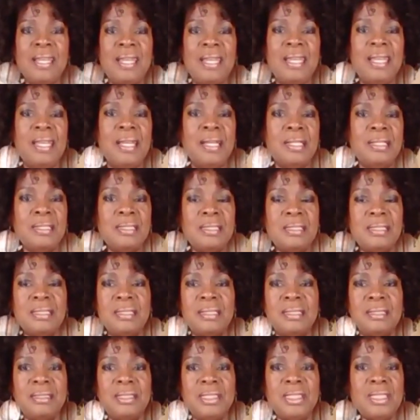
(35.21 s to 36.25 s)
and
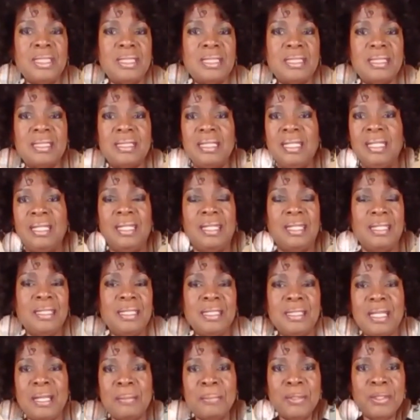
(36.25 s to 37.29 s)
just
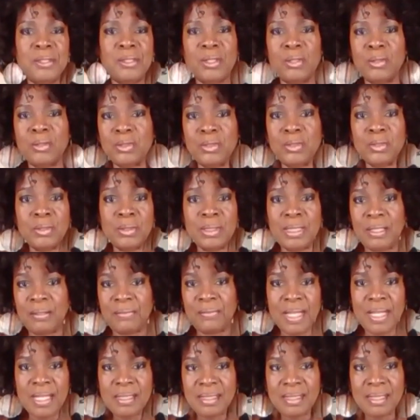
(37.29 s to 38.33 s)
any type of social
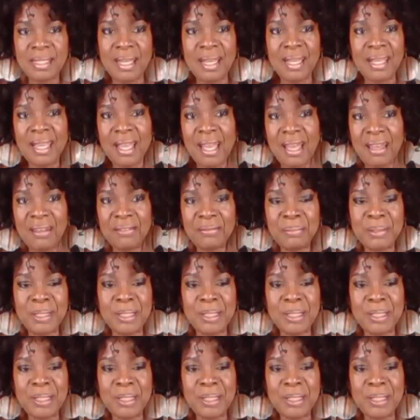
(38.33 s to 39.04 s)
event I have,